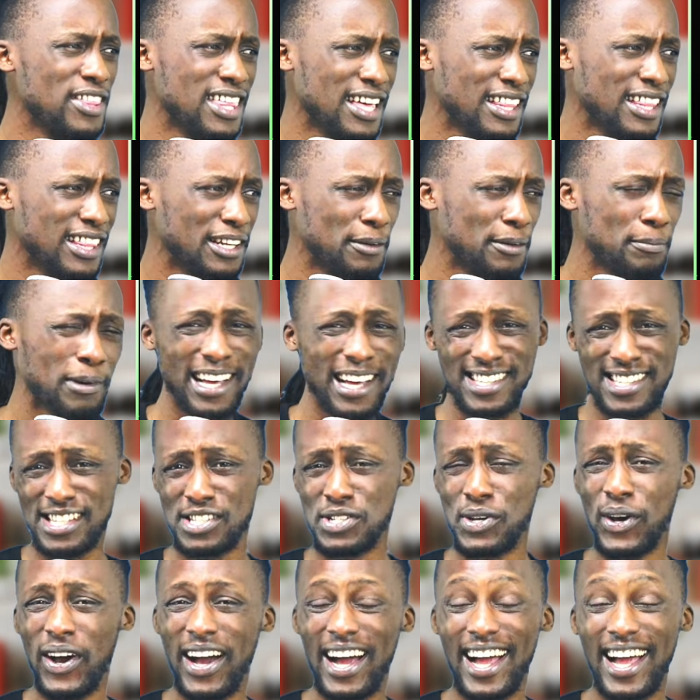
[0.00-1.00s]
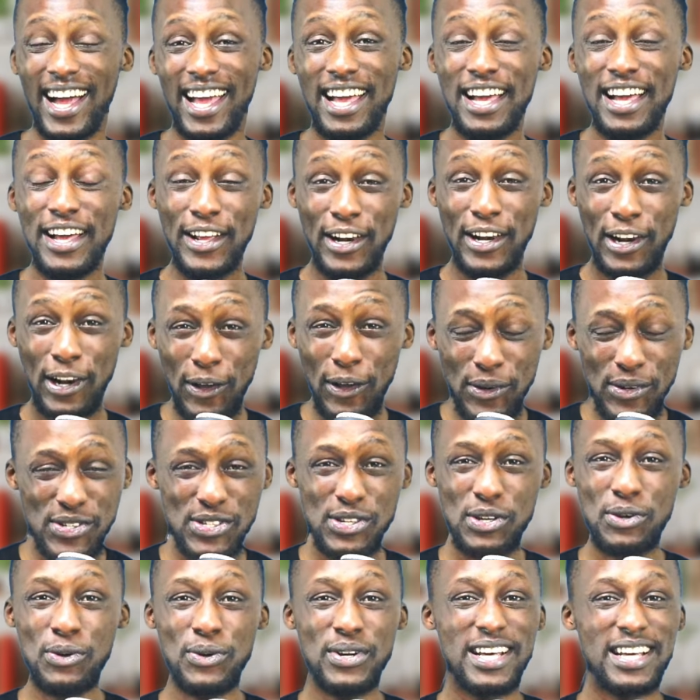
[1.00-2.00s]
that passes your eye looks
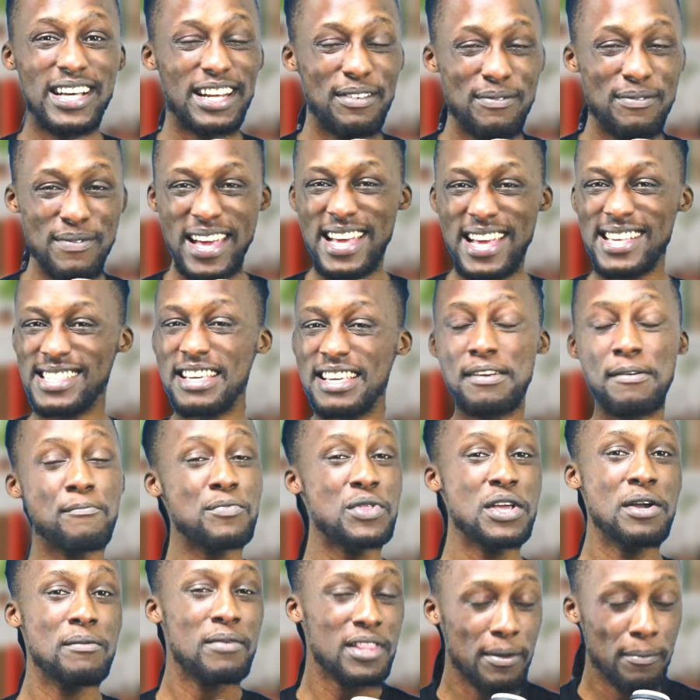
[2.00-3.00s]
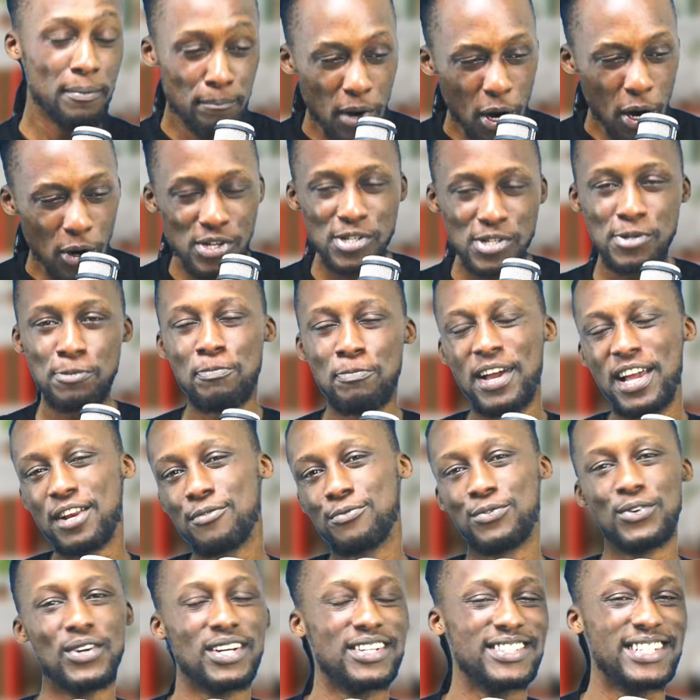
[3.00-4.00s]
good and amazing. But the most
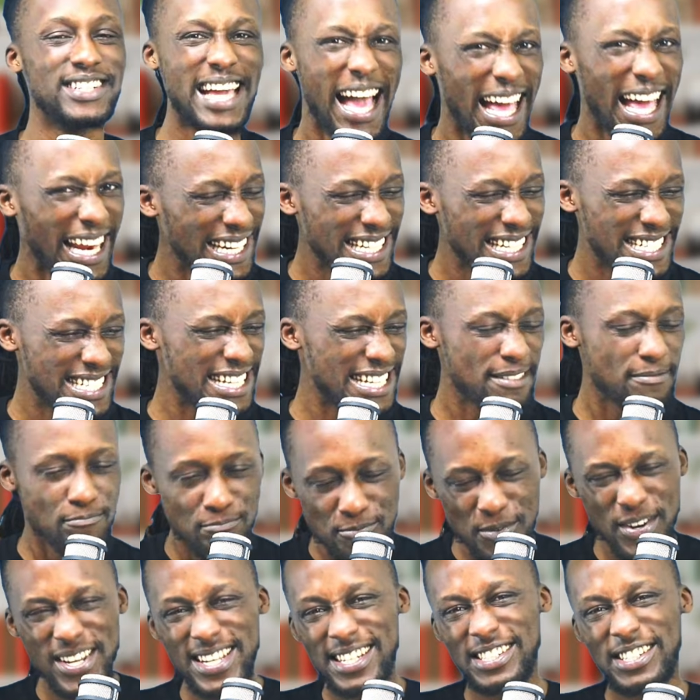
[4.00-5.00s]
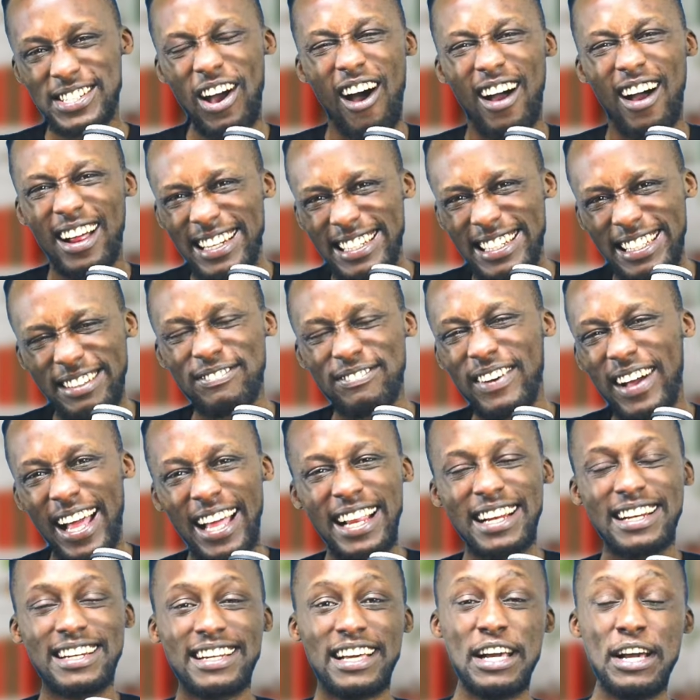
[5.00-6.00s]
painful reality print on
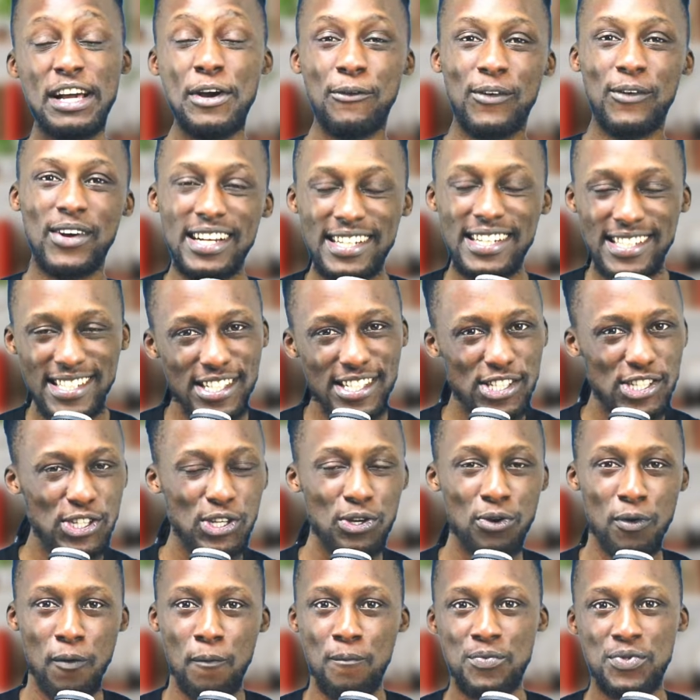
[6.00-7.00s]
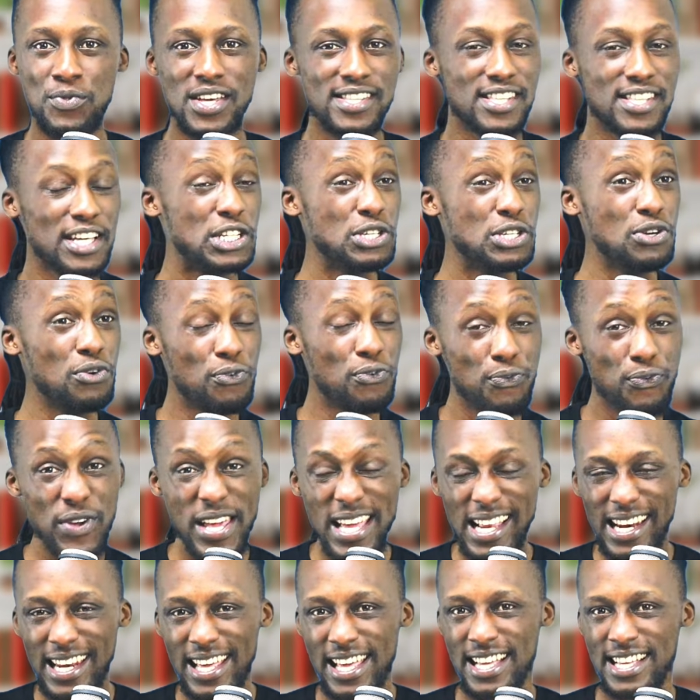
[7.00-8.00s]
demand will teach you is that your
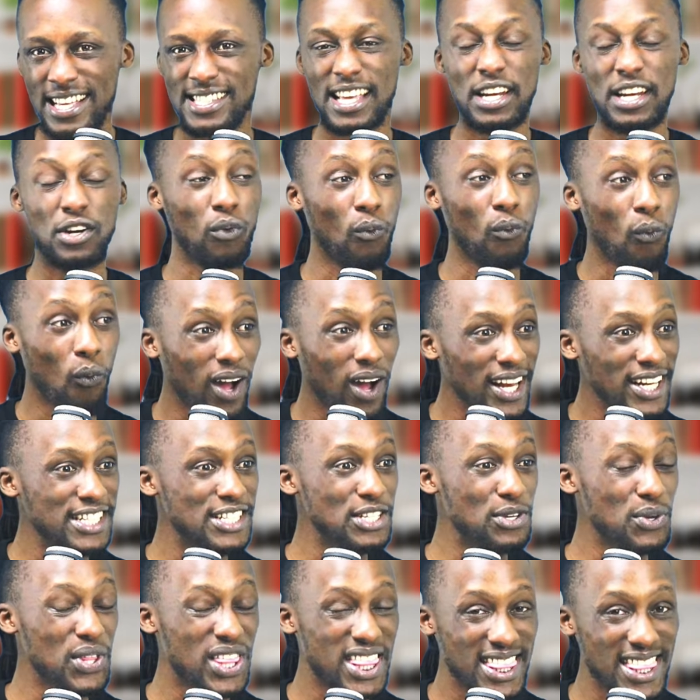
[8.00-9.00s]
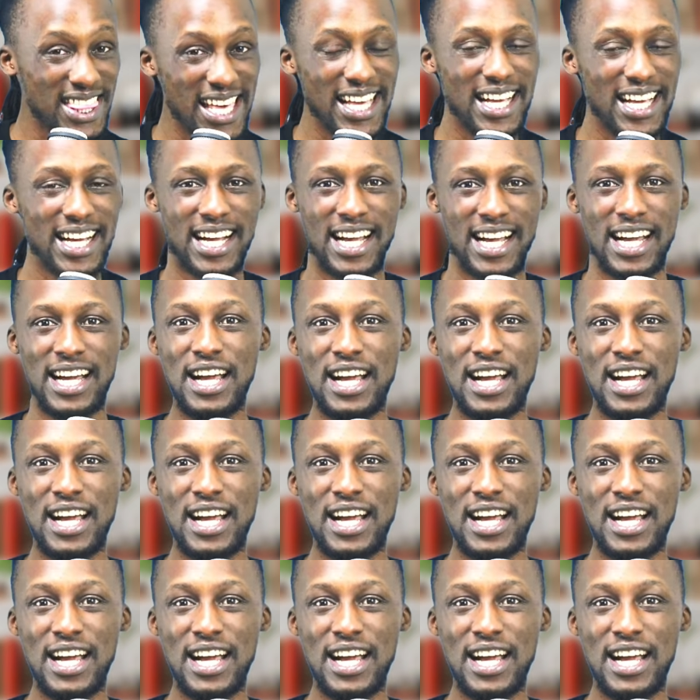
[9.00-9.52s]
feelings and what you think